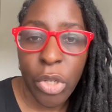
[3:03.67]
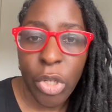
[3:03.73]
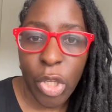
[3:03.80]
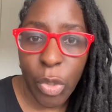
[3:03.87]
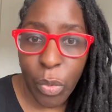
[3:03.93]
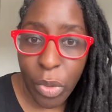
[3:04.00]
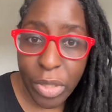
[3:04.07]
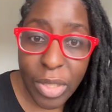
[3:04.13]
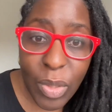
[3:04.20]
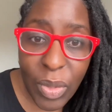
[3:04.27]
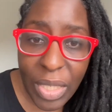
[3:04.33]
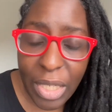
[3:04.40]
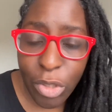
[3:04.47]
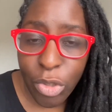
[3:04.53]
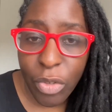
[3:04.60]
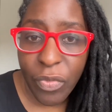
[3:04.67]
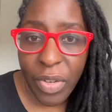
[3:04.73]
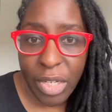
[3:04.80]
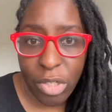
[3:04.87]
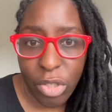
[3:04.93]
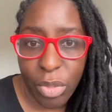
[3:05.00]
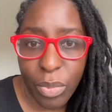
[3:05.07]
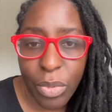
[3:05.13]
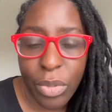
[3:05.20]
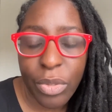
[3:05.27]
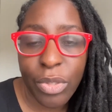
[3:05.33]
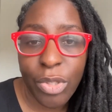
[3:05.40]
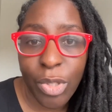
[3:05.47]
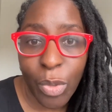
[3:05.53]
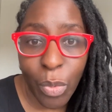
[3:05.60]
You want to eat your
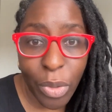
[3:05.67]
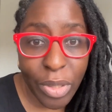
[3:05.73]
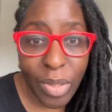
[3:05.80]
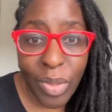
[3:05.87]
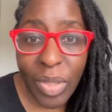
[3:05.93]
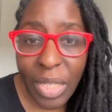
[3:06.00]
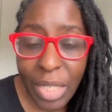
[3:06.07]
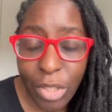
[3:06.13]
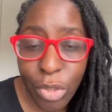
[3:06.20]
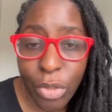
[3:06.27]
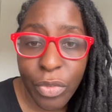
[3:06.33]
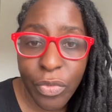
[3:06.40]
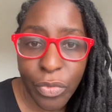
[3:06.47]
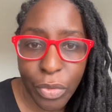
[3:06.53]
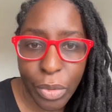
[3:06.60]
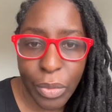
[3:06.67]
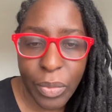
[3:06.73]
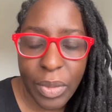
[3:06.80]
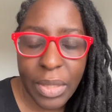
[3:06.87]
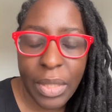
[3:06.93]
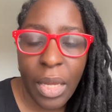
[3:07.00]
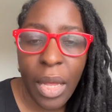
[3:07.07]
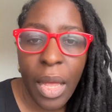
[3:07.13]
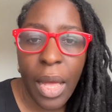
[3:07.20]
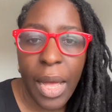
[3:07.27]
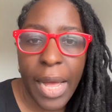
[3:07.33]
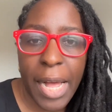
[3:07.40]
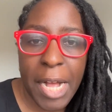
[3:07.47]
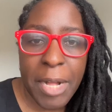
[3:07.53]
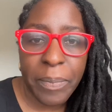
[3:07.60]
vegetables, you want to eat your fruits.
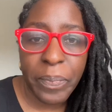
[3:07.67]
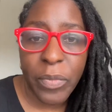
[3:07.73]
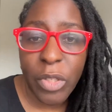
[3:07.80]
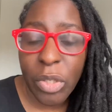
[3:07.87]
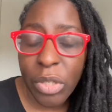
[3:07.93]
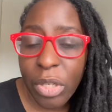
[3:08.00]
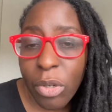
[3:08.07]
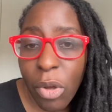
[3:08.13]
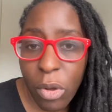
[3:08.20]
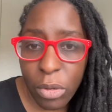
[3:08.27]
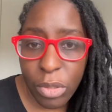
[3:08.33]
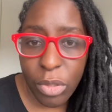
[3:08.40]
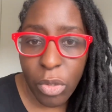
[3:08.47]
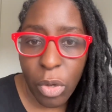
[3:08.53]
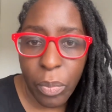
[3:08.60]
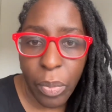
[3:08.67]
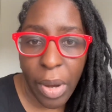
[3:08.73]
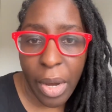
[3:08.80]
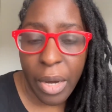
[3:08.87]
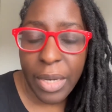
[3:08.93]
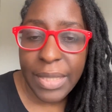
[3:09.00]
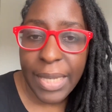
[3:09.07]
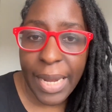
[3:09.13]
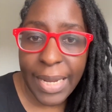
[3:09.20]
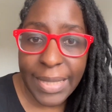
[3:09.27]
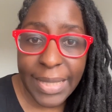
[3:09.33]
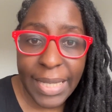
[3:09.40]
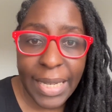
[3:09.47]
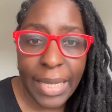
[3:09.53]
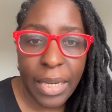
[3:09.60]
You can also prioritize
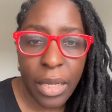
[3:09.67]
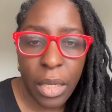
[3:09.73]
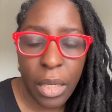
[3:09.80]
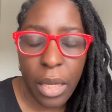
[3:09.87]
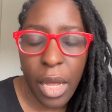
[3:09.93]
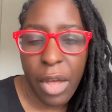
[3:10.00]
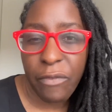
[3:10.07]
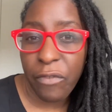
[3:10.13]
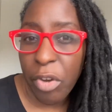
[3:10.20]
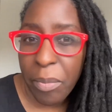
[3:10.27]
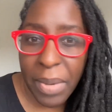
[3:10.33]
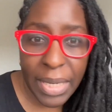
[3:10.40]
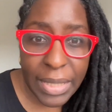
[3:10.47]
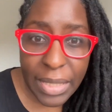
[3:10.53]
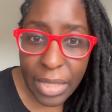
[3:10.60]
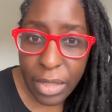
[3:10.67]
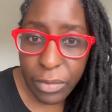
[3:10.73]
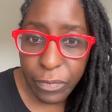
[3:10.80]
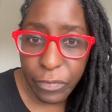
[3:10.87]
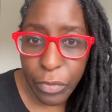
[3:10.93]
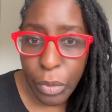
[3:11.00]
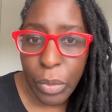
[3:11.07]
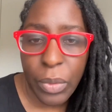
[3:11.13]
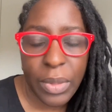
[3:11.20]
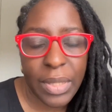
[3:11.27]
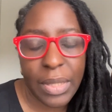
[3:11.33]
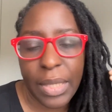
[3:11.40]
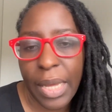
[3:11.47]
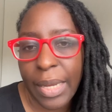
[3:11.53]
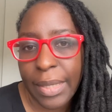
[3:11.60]
eating fermented foods
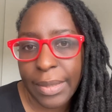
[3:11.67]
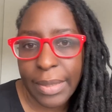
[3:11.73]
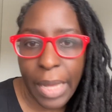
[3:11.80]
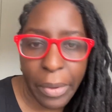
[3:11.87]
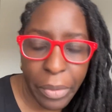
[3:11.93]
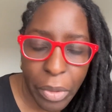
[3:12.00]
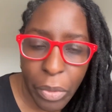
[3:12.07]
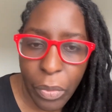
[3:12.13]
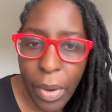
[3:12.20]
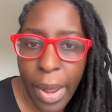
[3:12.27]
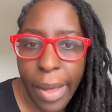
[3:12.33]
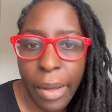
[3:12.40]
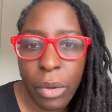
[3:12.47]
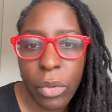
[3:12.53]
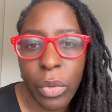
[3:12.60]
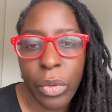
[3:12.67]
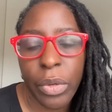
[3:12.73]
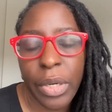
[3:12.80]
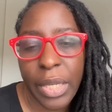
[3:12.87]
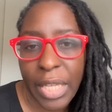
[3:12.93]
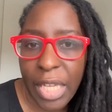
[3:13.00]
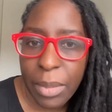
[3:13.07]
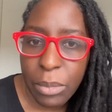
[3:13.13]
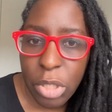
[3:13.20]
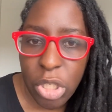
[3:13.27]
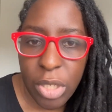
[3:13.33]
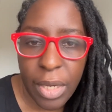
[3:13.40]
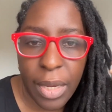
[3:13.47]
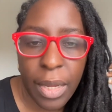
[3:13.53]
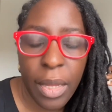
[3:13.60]
like sauerkraut or
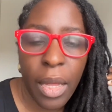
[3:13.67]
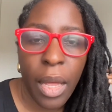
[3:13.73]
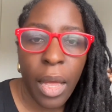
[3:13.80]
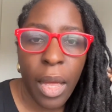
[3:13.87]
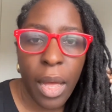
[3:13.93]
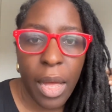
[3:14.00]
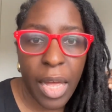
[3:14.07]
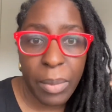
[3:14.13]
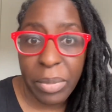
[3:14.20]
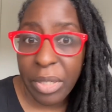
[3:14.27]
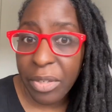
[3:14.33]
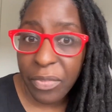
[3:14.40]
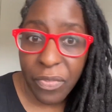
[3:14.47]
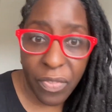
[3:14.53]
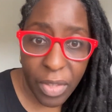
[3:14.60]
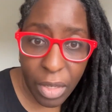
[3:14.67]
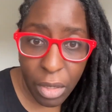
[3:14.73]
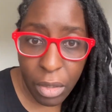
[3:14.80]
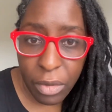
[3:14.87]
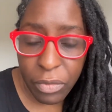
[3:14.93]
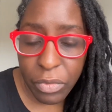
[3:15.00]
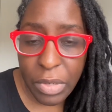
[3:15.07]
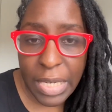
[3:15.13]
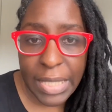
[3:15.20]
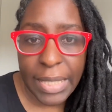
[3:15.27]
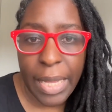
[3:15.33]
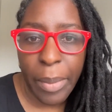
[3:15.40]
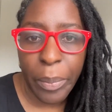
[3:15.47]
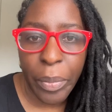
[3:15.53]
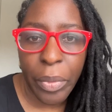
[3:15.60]
kimchi, kefir, for
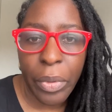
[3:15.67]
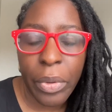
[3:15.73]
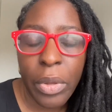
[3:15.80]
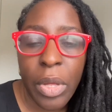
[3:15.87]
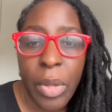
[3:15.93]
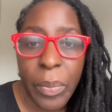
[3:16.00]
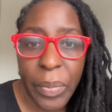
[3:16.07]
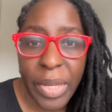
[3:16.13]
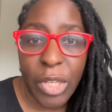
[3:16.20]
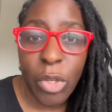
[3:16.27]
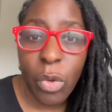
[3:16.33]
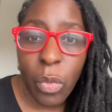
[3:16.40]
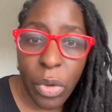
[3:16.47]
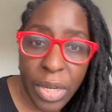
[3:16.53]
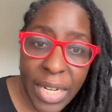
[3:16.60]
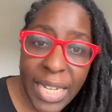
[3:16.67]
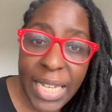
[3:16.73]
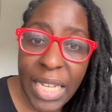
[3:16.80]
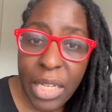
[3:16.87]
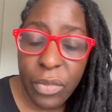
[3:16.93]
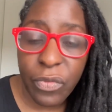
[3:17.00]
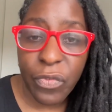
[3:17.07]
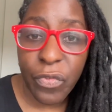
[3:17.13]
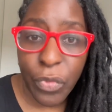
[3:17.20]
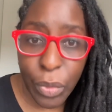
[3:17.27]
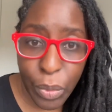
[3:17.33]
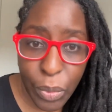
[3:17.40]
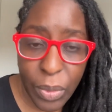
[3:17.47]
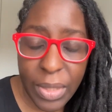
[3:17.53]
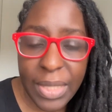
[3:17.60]
example. But you want to eat
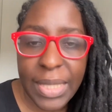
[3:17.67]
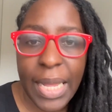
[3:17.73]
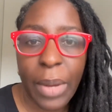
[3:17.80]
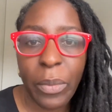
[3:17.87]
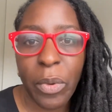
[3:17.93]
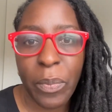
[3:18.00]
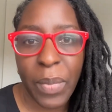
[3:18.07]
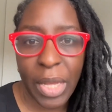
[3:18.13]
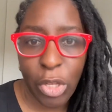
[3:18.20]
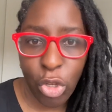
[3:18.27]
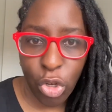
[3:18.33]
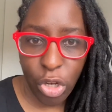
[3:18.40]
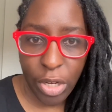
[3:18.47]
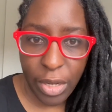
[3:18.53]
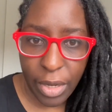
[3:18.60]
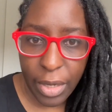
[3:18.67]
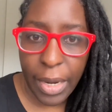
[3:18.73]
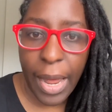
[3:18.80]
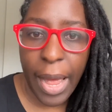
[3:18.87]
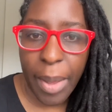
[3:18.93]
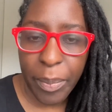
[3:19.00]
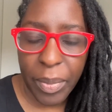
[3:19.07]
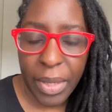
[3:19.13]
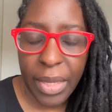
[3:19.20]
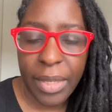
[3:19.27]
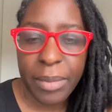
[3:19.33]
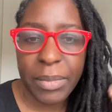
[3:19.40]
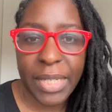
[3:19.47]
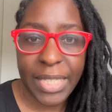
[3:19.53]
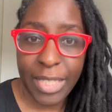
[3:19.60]
foods that will make your gut happy,
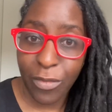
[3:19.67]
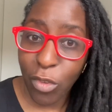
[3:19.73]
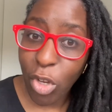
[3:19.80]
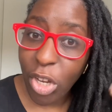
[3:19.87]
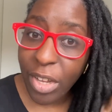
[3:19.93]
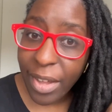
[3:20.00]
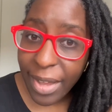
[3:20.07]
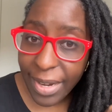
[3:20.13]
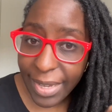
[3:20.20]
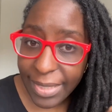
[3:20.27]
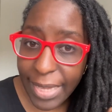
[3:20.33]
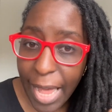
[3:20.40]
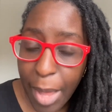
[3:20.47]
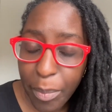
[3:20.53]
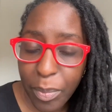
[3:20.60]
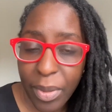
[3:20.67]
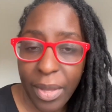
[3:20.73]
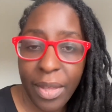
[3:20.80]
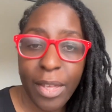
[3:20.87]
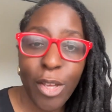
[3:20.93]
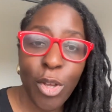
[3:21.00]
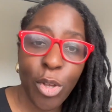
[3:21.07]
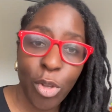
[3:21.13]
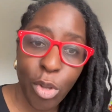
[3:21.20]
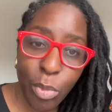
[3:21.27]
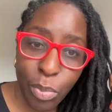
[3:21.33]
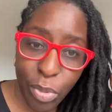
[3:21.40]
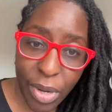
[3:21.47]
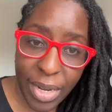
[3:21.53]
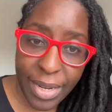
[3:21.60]
because if your gut is happy, your
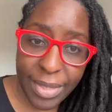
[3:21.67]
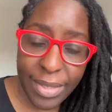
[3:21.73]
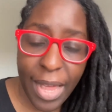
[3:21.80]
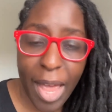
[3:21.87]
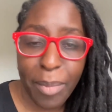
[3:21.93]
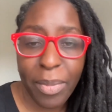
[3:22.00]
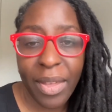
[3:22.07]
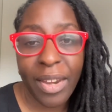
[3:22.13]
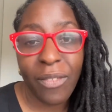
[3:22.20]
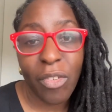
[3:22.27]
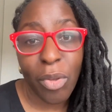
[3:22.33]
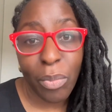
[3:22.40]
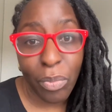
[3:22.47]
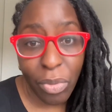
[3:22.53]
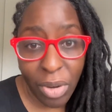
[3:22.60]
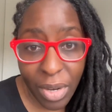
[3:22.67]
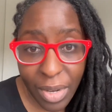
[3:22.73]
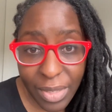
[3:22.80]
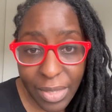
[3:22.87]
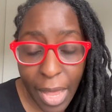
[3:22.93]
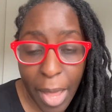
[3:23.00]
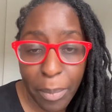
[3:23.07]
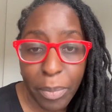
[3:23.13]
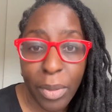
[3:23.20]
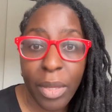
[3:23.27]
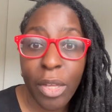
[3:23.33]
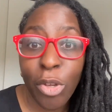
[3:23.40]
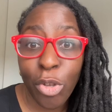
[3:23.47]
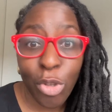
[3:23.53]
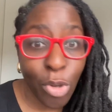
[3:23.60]
brain is happy, and if your brain is happy,
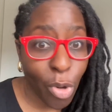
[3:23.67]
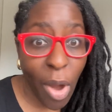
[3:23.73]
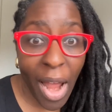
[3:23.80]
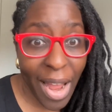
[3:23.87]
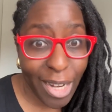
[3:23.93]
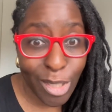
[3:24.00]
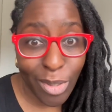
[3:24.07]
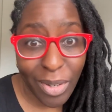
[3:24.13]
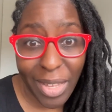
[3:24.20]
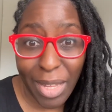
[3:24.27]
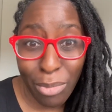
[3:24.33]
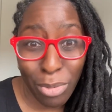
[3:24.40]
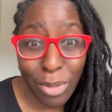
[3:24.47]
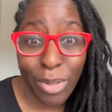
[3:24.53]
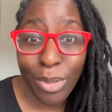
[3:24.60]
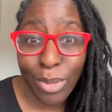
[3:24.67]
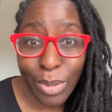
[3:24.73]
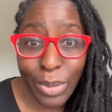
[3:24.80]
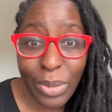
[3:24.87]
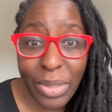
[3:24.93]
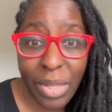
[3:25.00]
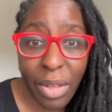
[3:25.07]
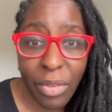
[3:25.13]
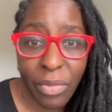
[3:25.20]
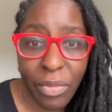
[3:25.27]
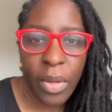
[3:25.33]
you're actually able to do stuff.